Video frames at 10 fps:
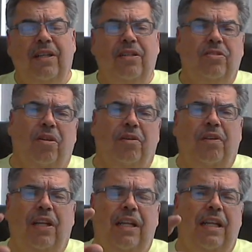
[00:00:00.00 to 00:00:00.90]
So if
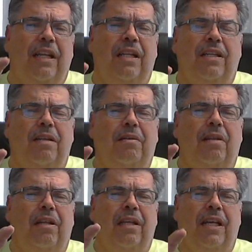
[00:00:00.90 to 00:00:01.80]
you didn't
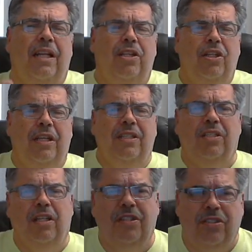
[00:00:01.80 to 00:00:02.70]
get a chance
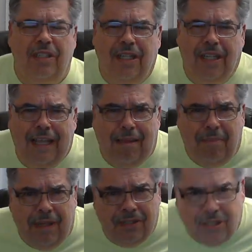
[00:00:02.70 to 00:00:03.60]
to listen to that
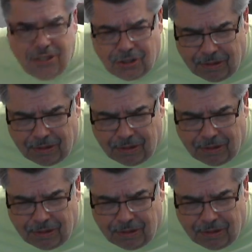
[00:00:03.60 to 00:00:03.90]
message,